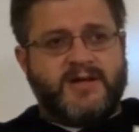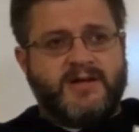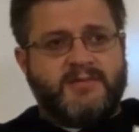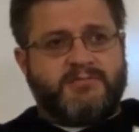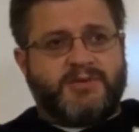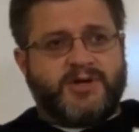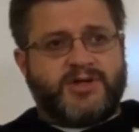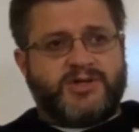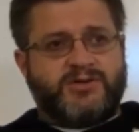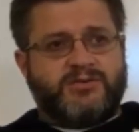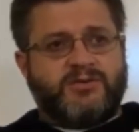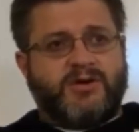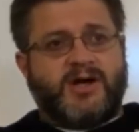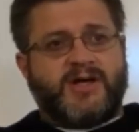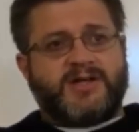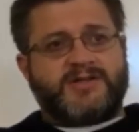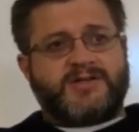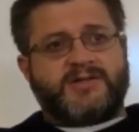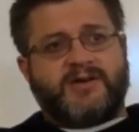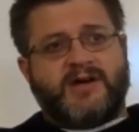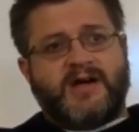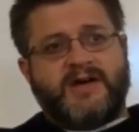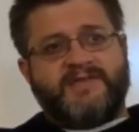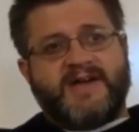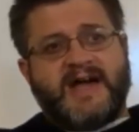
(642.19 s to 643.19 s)
but you
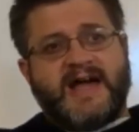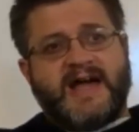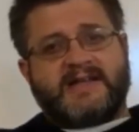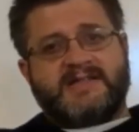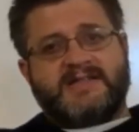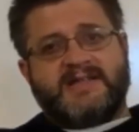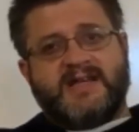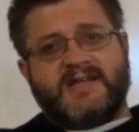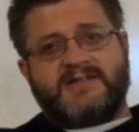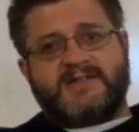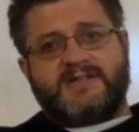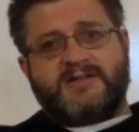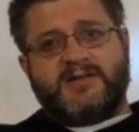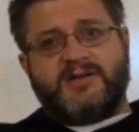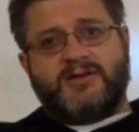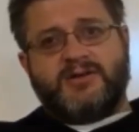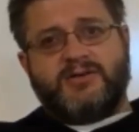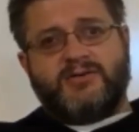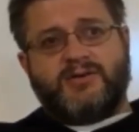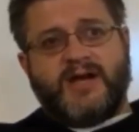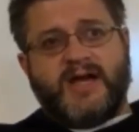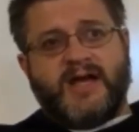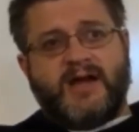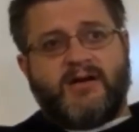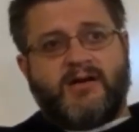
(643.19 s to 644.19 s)
also have access
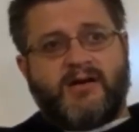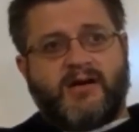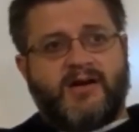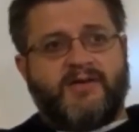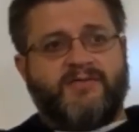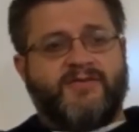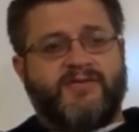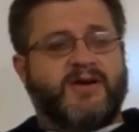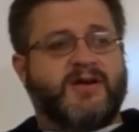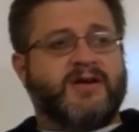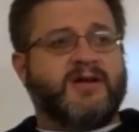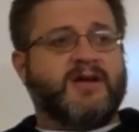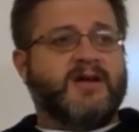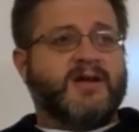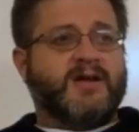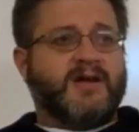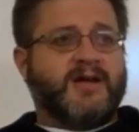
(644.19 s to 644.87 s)
to a Harvard